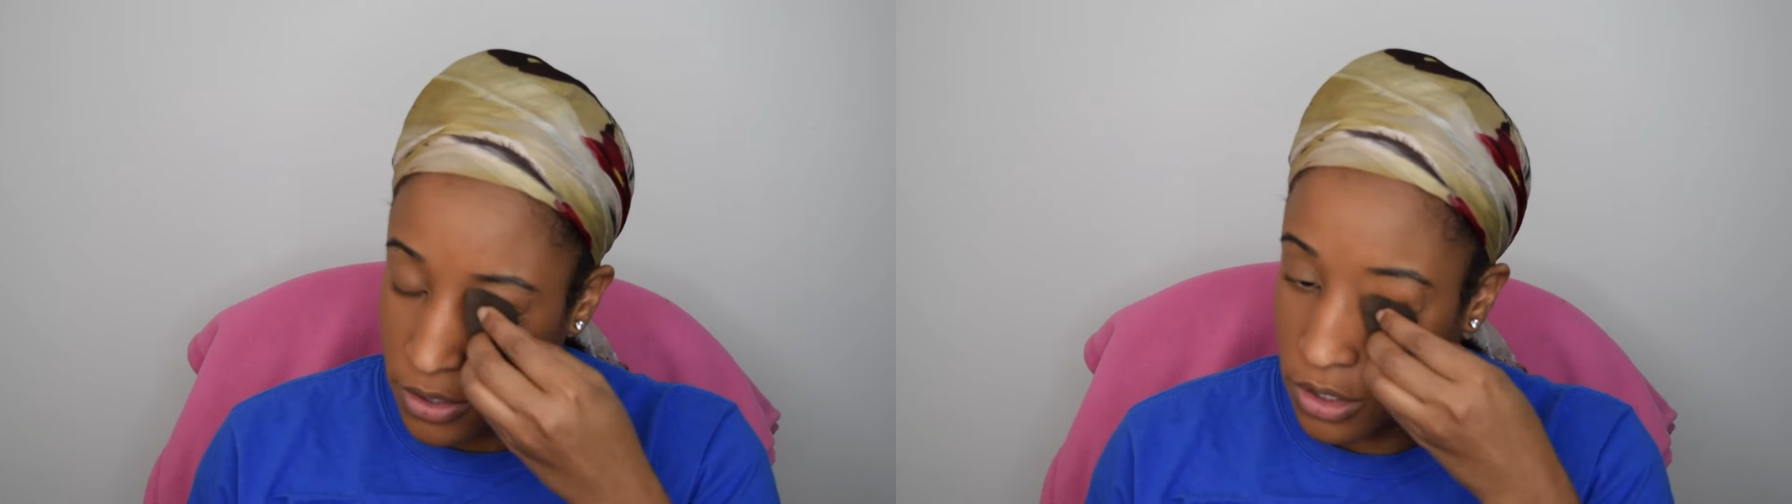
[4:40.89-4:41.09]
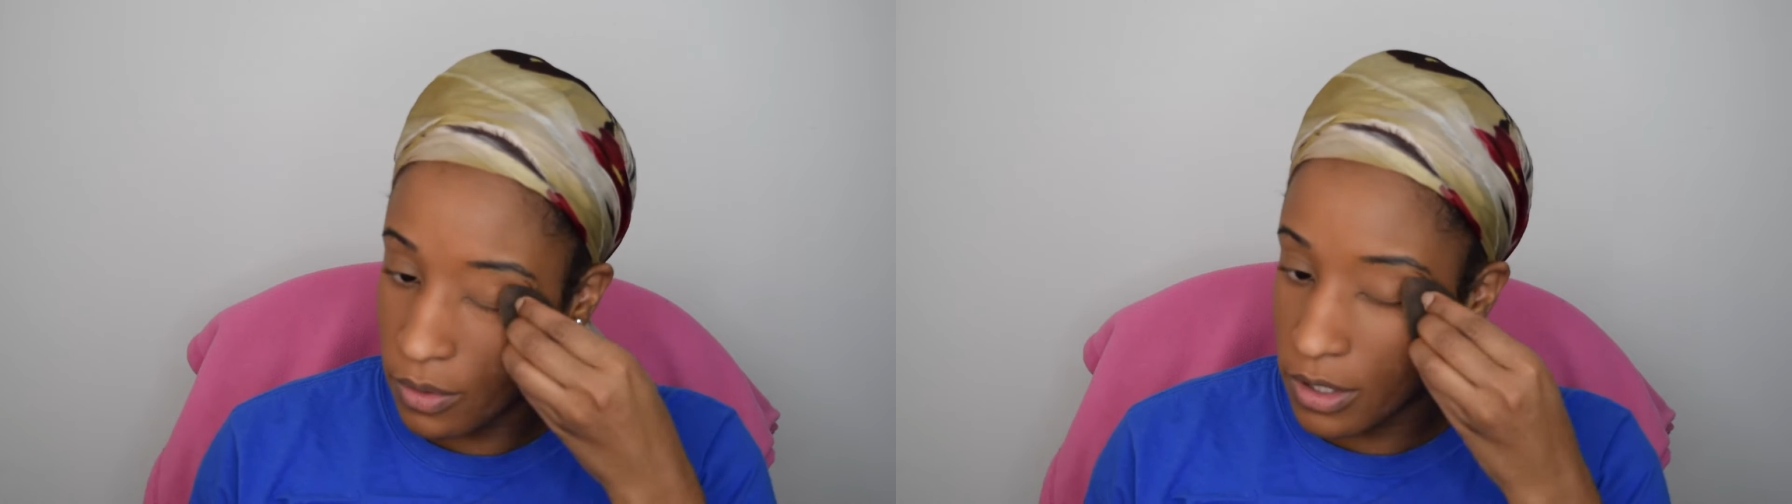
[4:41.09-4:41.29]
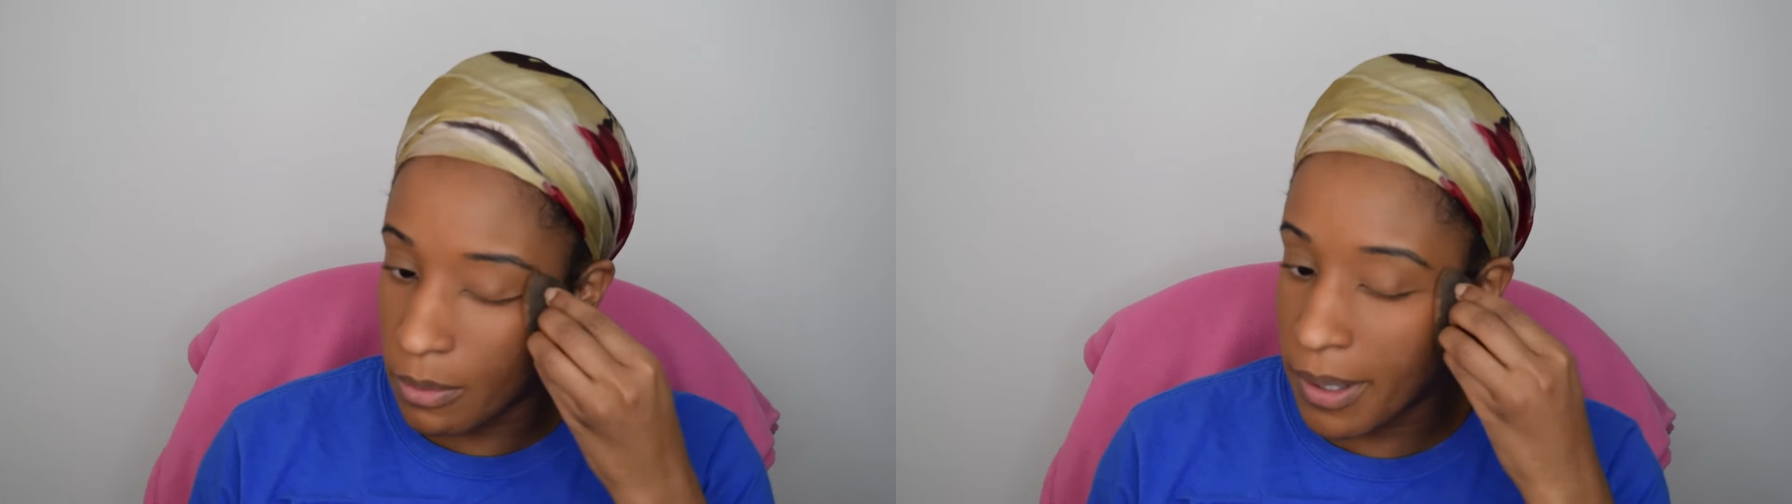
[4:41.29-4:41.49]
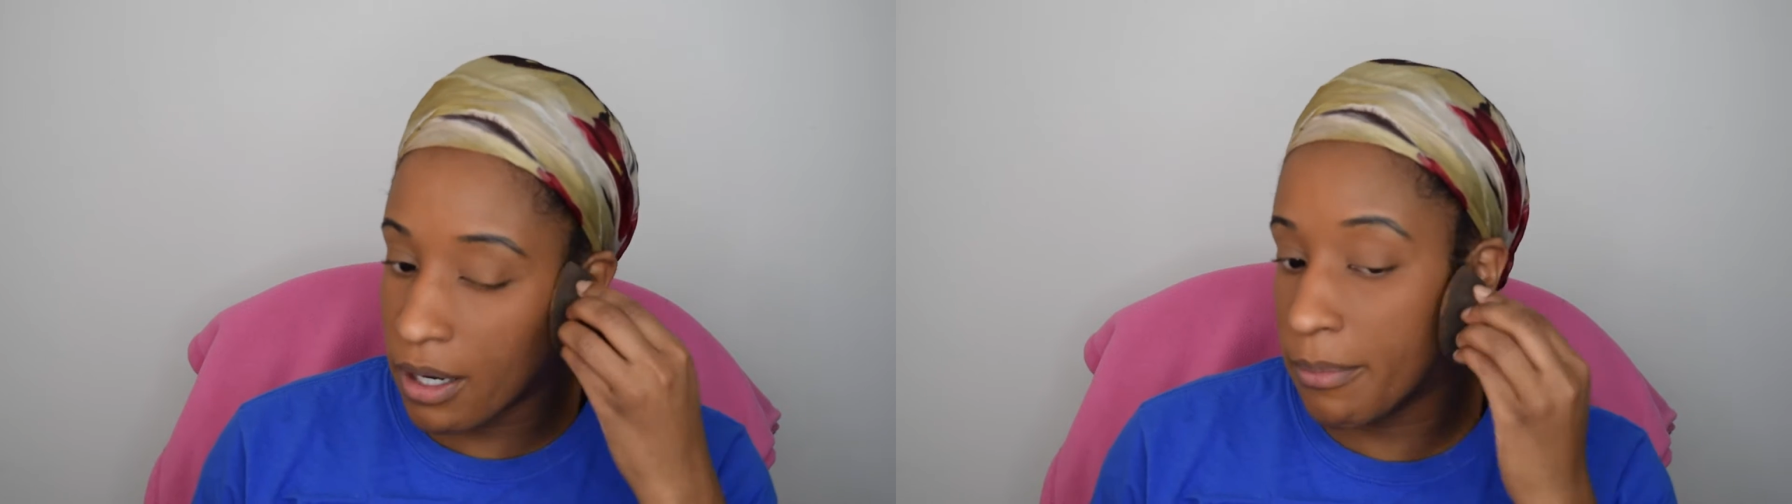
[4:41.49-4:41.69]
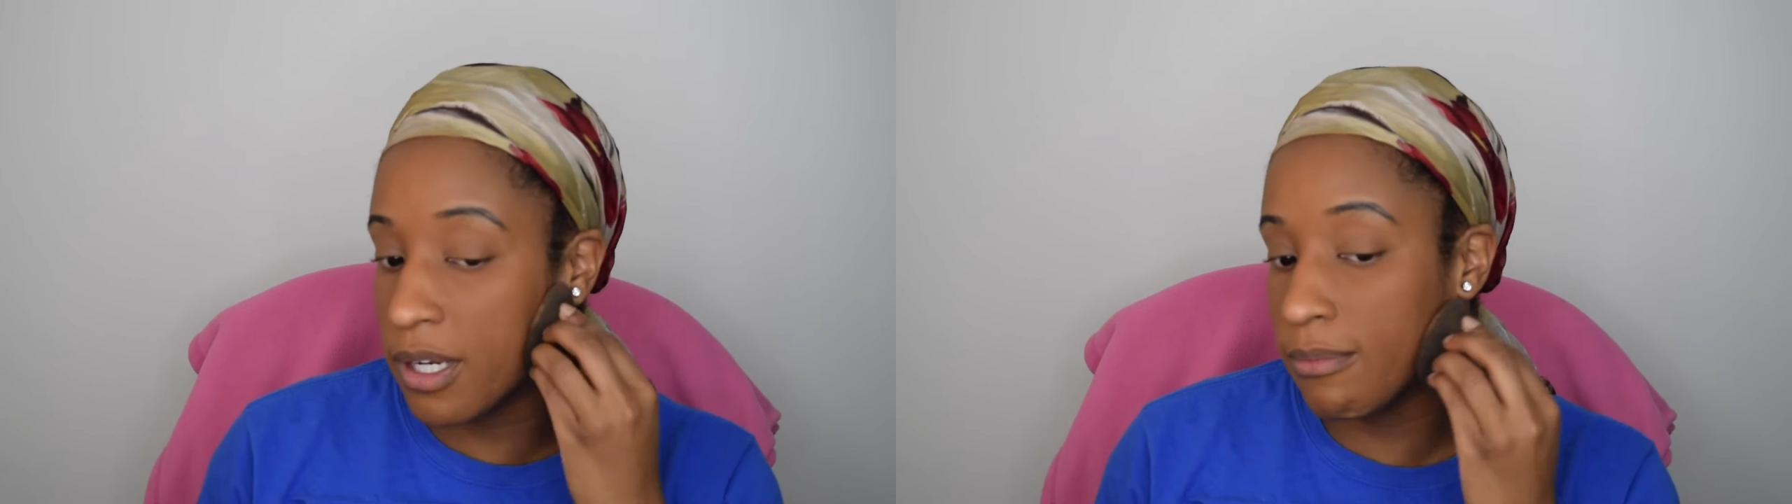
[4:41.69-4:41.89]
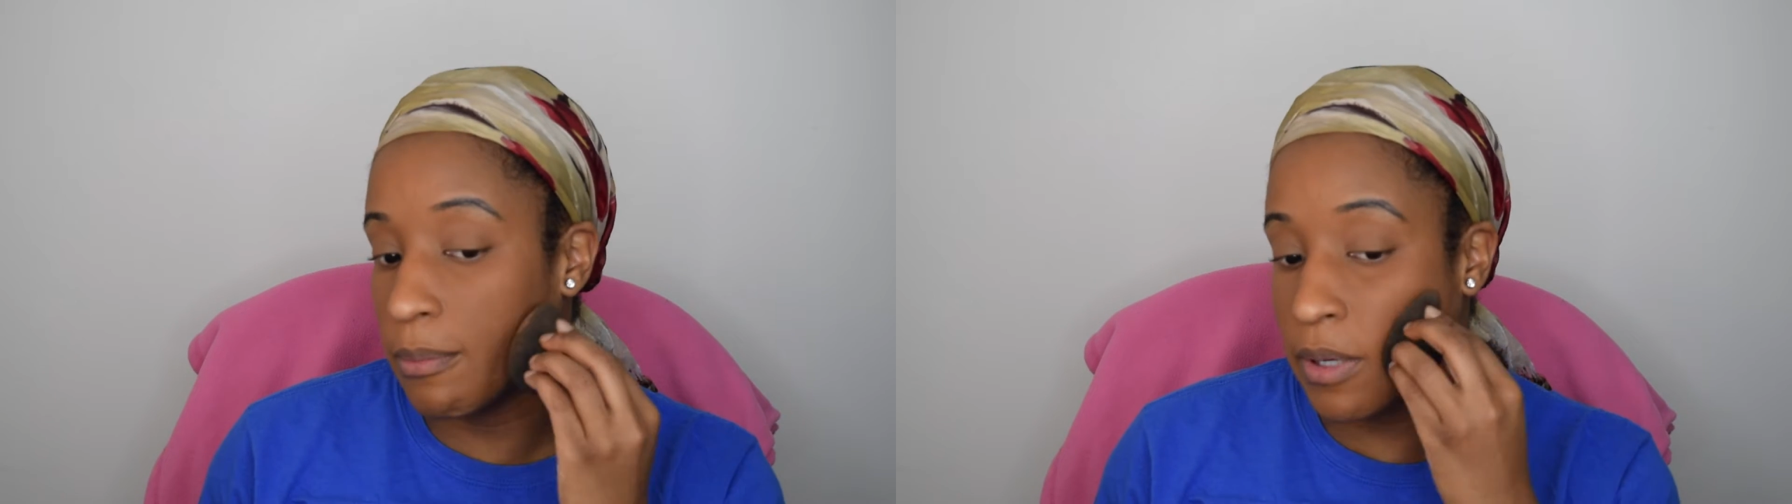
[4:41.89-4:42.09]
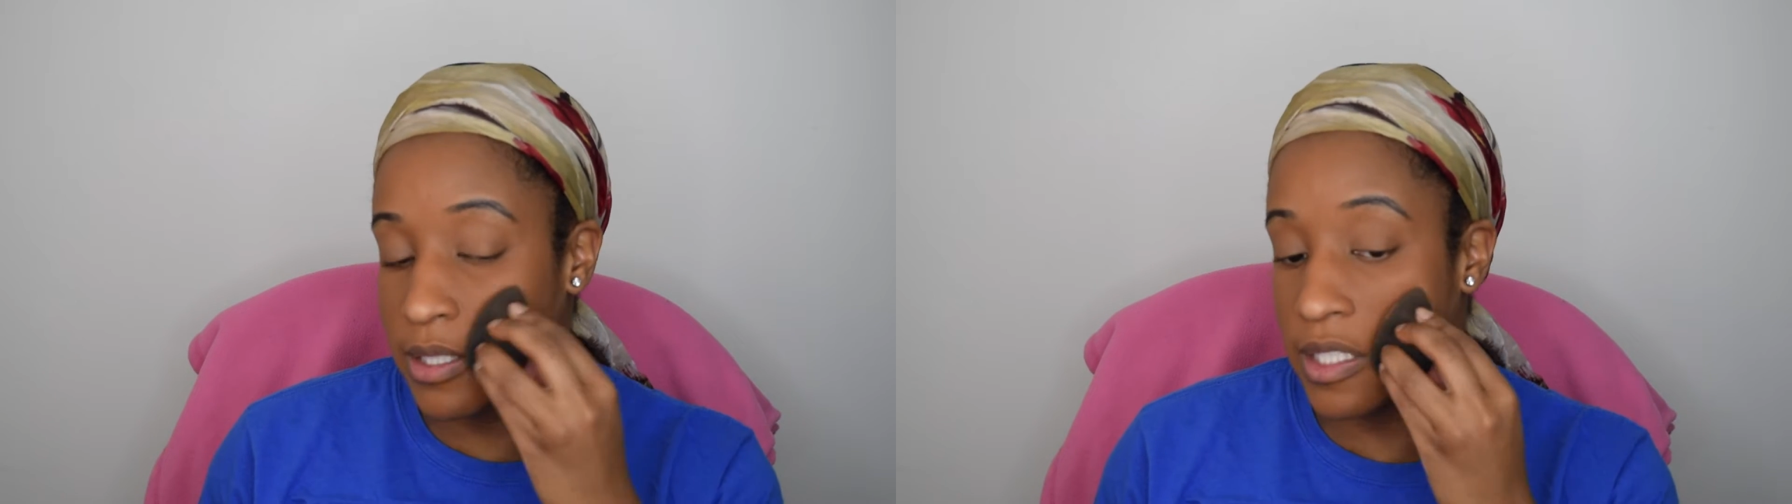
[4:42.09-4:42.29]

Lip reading: doing the bare minimum because